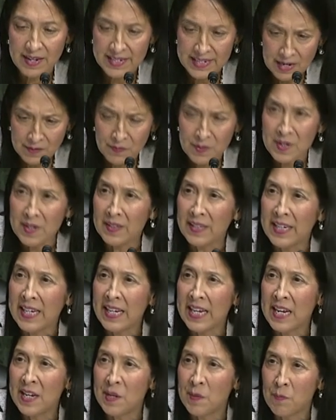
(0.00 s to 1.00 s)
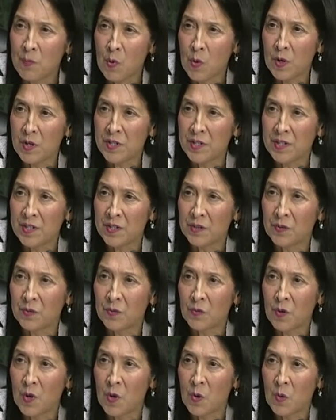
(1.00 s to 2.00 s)
definitely an important
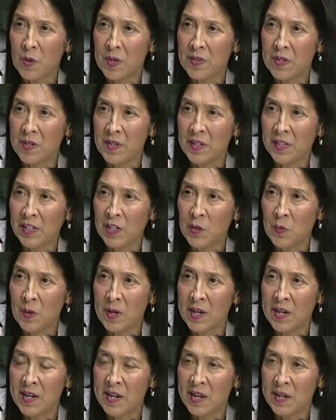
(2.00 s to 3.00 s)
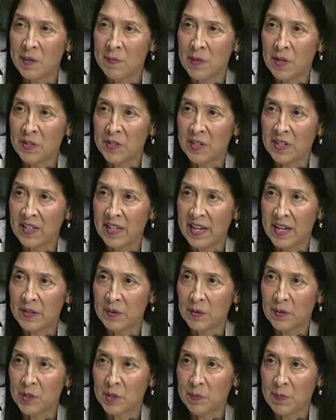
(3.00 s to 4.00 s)
role within the UN and
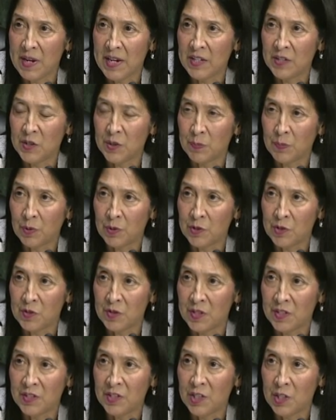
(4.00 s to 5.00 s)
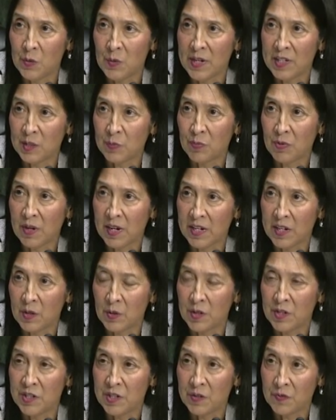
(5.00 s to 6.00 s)
multilateral space to push this U.S.
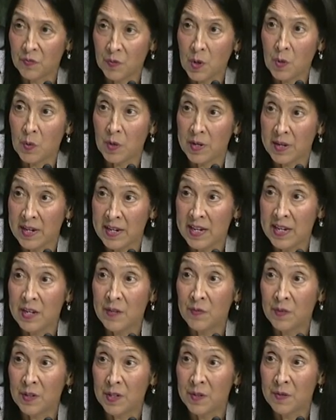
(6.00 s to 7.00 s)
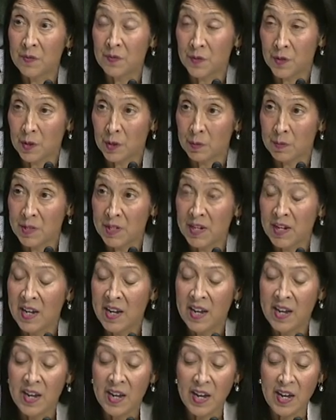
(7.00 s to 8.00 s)
priority forward, and if confirmed,
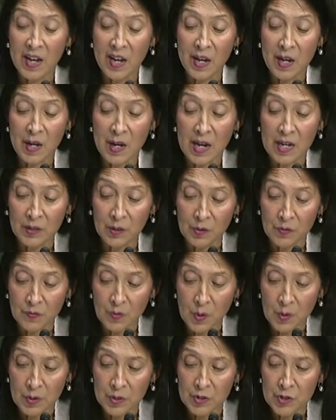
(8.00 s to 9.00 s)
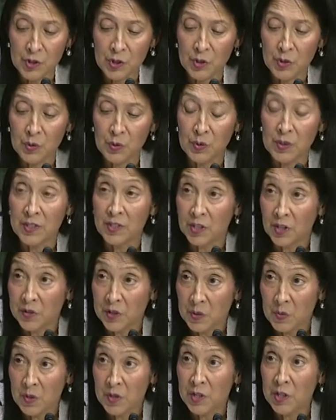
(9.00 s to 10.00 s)
I look forward to
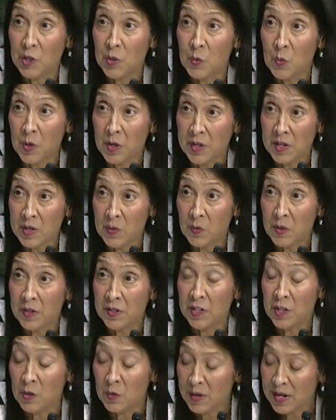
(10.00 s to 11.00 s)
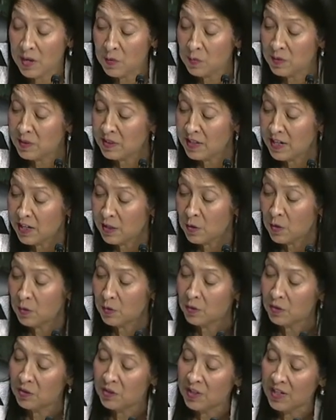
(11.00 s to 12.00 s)
consulting with you, working with you, and with
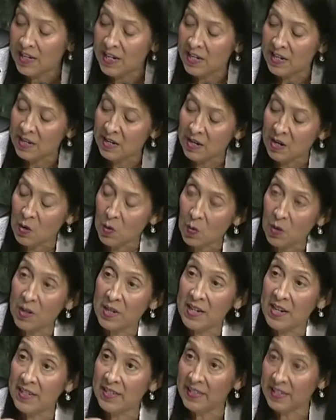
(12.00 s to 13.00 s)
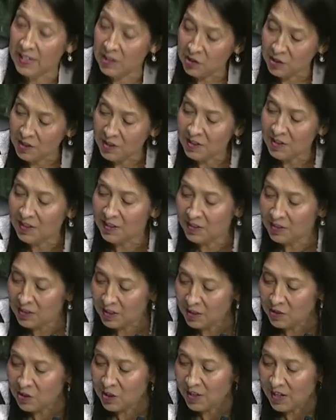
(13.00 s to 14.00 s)
stakeholders in organizations
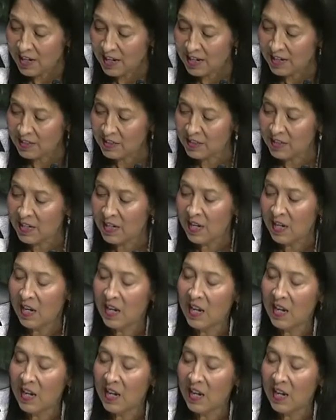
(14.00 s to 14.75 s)
such as